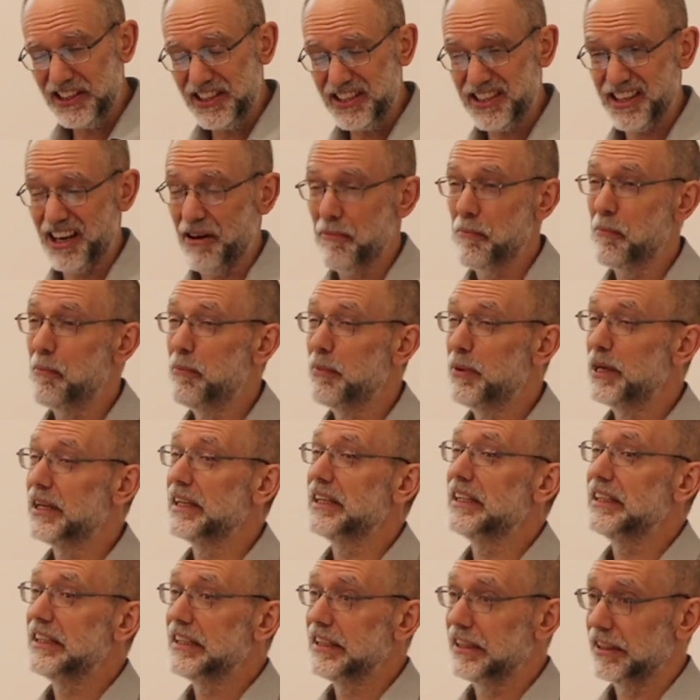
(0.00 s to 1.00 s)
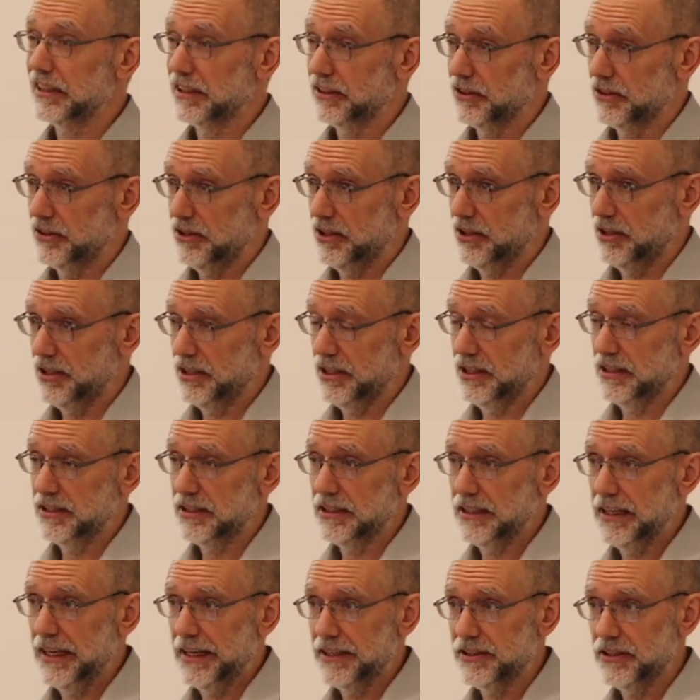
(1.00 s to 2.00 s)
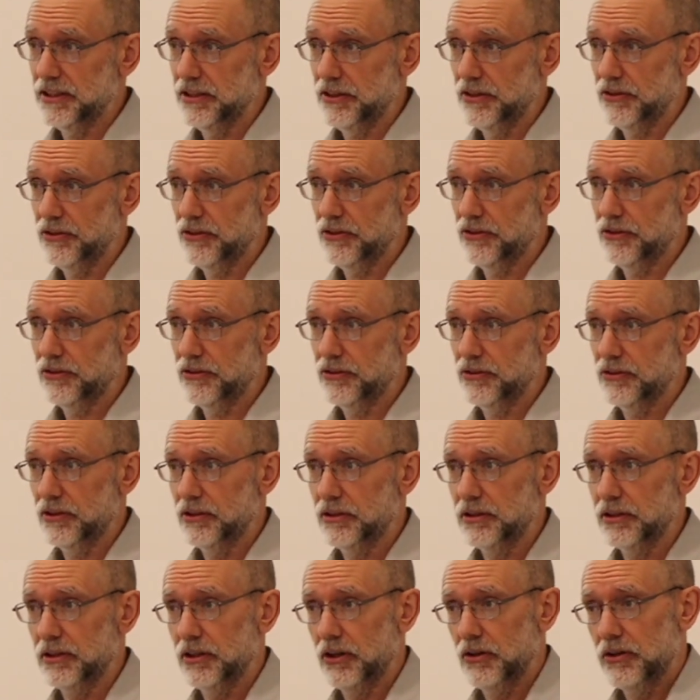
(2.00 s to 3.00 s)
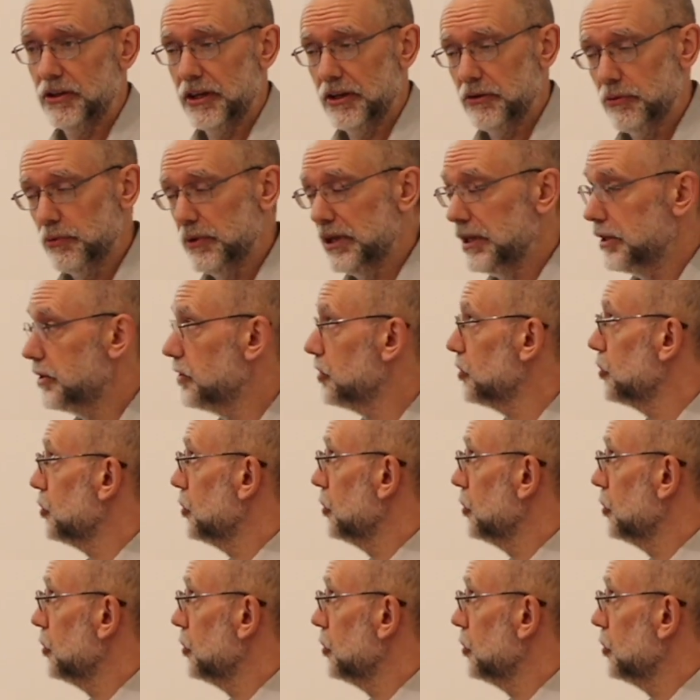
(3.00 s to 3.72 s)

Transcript: some meaning to these letters. You know, they're written